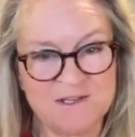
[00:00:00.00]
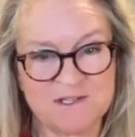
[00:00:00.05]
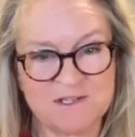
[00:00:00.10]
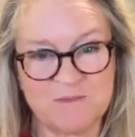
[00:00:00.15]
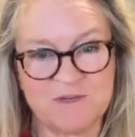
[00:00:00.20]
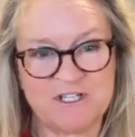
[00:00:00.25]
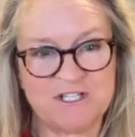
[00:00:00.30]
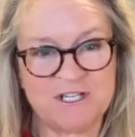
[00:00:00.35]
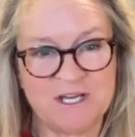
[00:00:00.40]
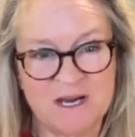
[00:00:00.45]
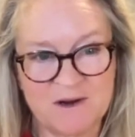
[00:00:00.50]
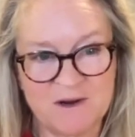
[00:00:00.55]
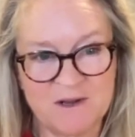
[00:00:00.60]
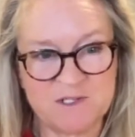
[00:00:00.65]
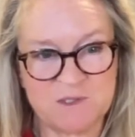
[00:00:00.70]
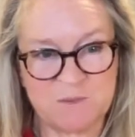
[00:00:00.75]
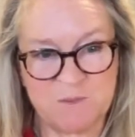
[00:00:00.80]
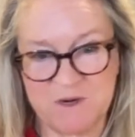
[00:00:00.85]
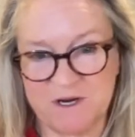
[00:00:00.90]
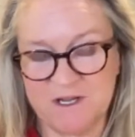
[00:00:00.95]
some shared
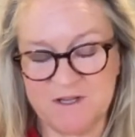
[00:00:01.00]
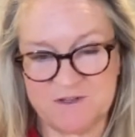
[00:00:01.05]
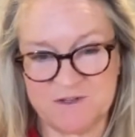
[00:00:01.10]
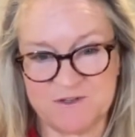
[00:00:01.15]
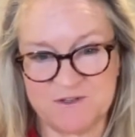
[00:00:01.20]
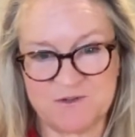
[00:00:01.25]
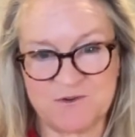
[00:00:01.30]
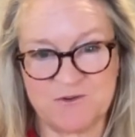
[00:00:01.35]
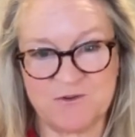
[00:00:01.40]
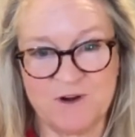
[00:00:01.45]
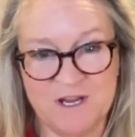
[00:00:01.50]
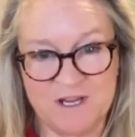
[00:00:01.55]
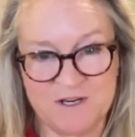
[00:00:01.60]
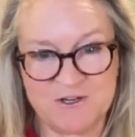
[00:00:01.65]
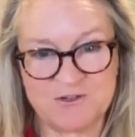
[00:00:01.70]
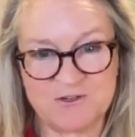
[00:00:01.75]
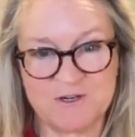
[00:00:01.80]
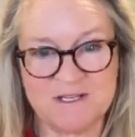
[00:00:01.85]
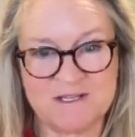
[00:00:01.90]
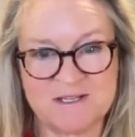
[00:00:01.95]
experiences or
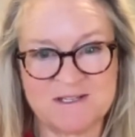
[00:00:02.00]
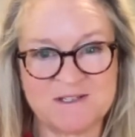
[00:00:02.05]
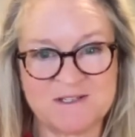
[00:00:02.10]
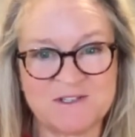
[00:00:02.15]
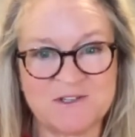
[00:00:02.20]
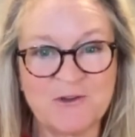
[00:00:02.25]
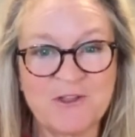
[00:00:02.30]
interests.